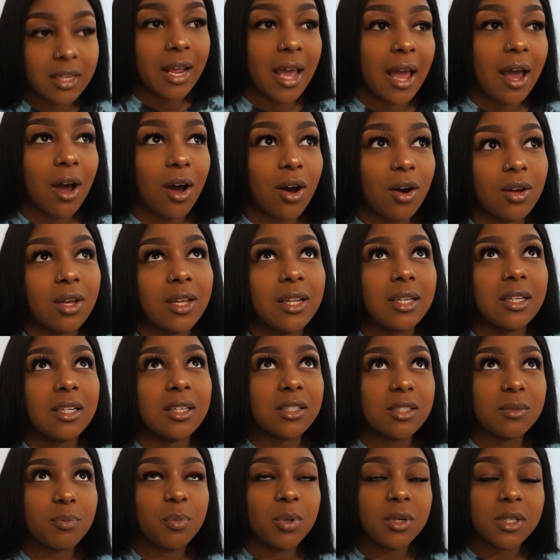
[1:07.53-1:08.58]
now it
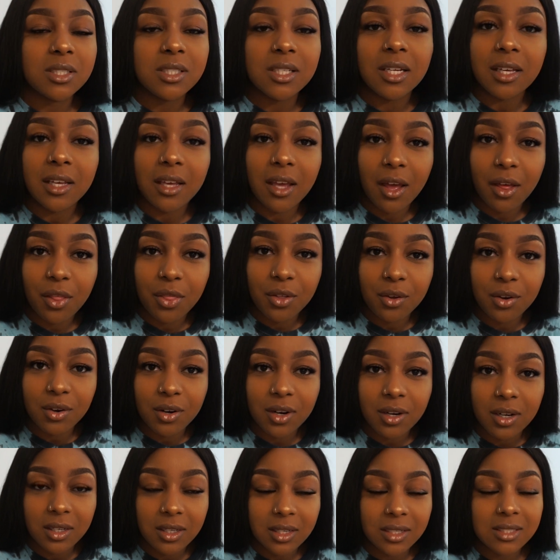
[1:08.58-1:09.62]
looks put together,
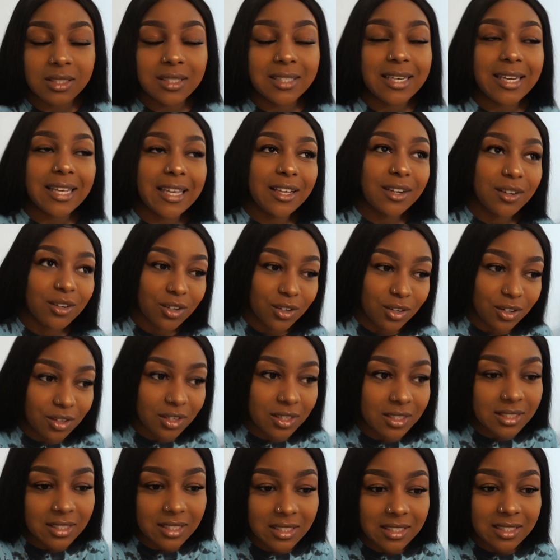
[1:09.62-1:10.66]
it looks neater,
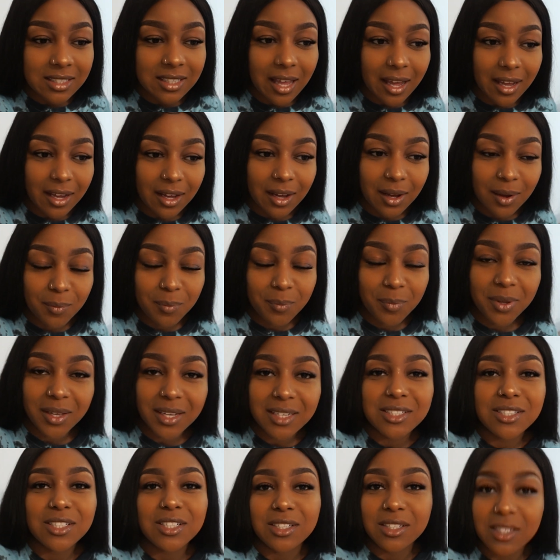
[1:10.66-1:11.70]
it's just like it
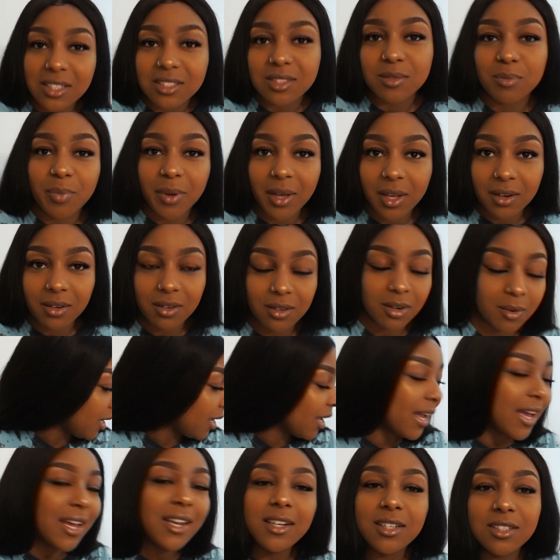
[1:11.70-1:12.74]
just looks better.
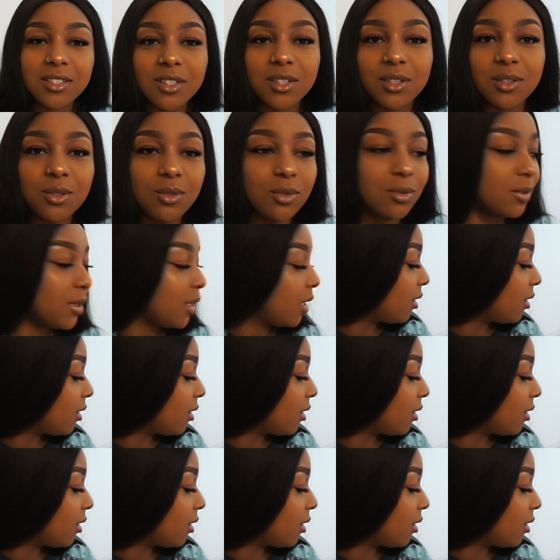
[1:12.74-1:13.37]
And it's cute.